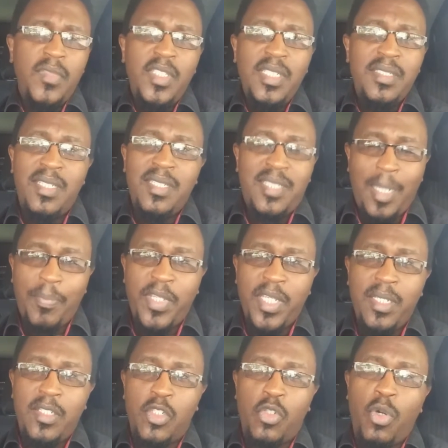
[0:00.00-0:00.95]
See, something
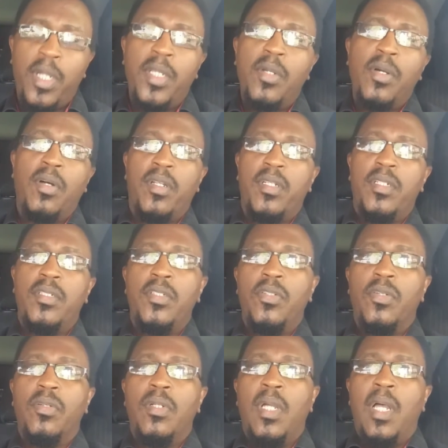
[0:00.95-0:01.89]
is going on.
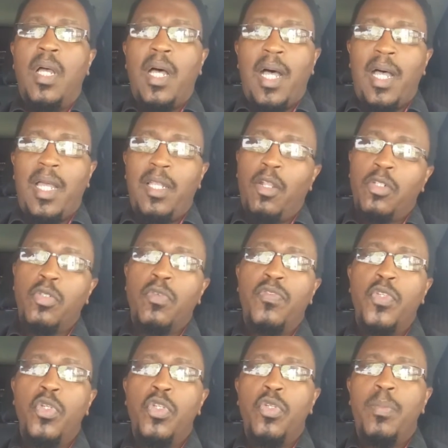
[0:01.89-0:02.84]
A lot of
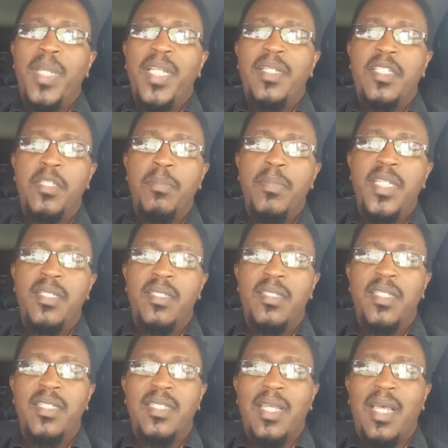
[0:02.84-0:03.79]
you may dismiss
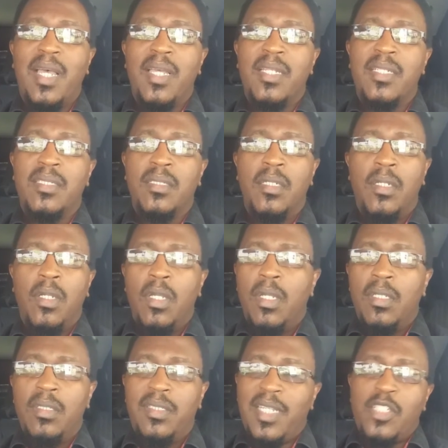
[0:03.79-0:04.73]
this as
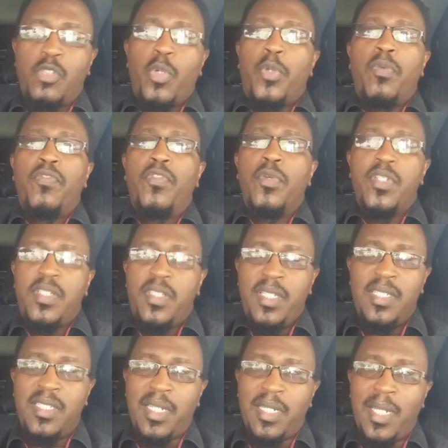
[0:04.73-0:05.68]
just one of those
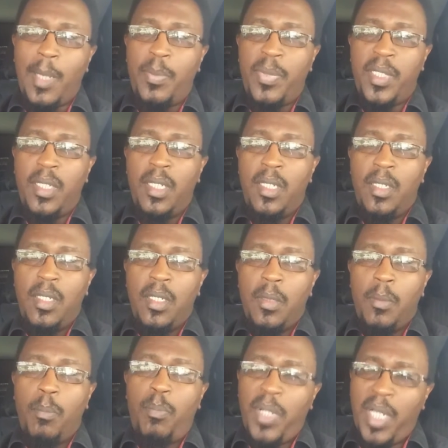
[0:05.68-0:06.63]
things that happen.
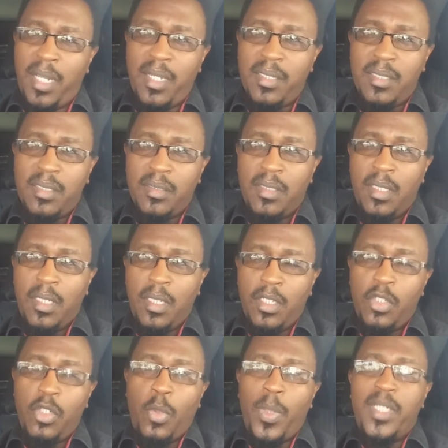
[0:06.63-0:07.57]
But,
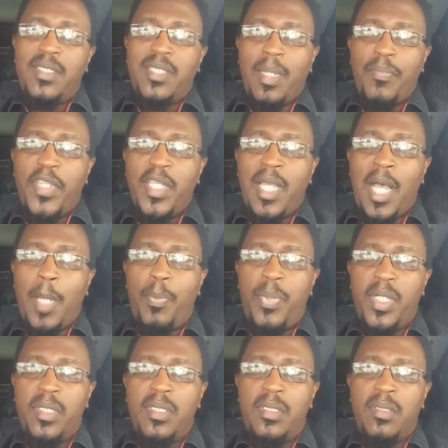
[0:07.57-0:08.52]
when something
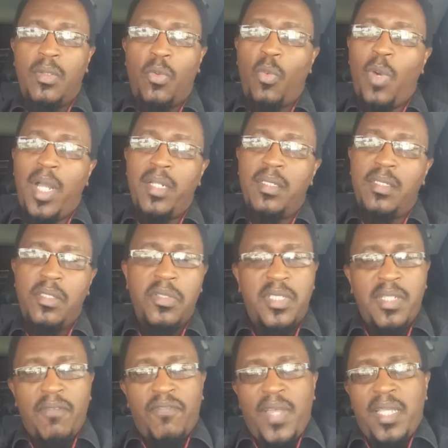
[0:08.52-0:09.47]
happens once, you
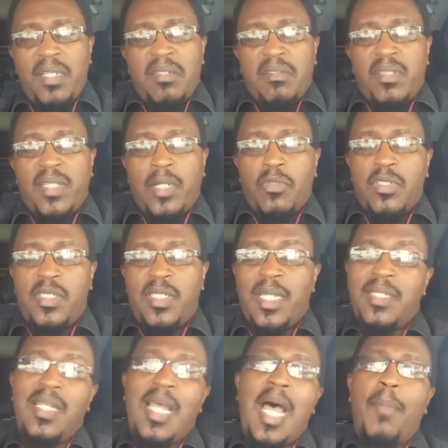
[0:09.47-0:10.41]
say, fine, that was
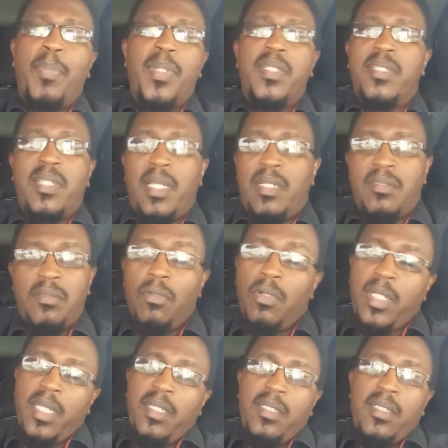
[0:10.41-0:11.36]
just happenstance.
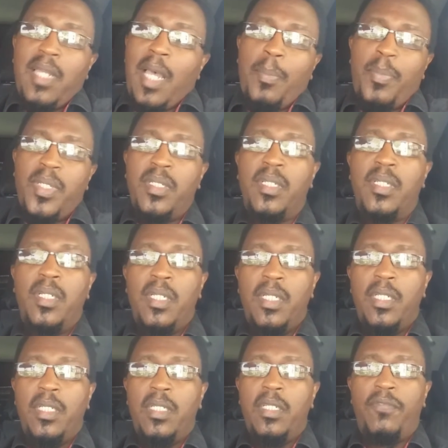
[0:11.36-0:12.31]
Okay, it happened.
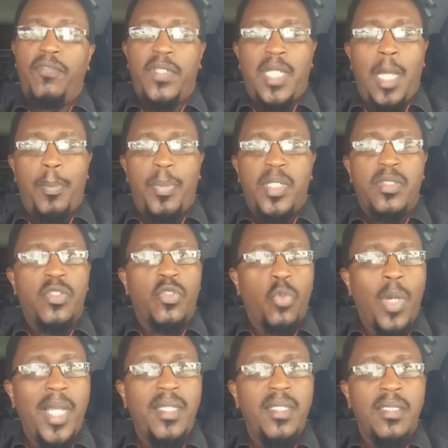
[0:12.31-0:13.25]
If it happens
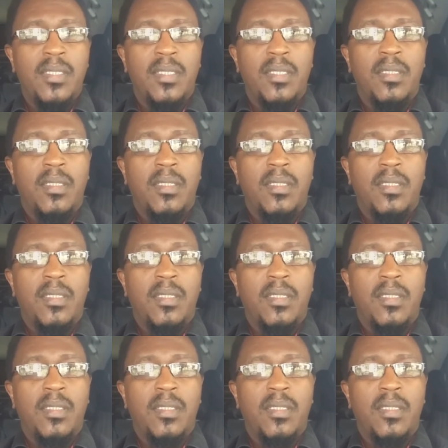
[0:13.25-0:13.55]
twice,